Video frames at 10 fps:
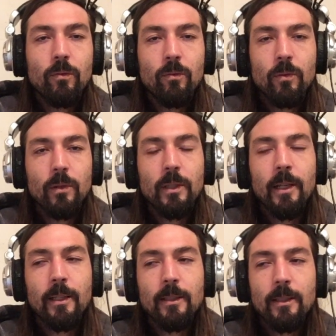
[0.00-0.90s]
we're
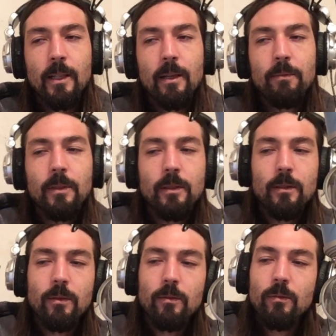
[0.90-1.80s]
taking steps.
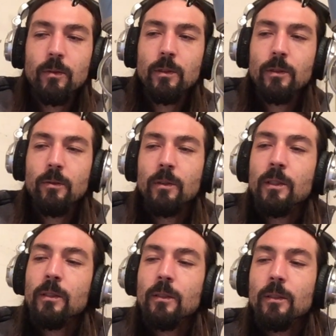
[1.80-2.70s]
We're
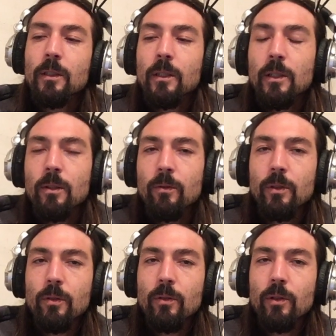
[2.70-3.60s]
doing
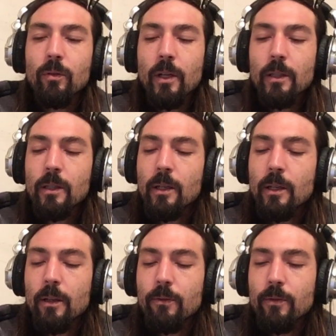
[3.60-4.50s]
the right thing,
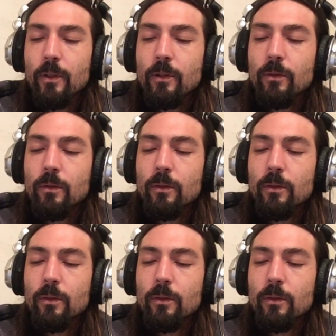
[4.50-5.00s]
I feel.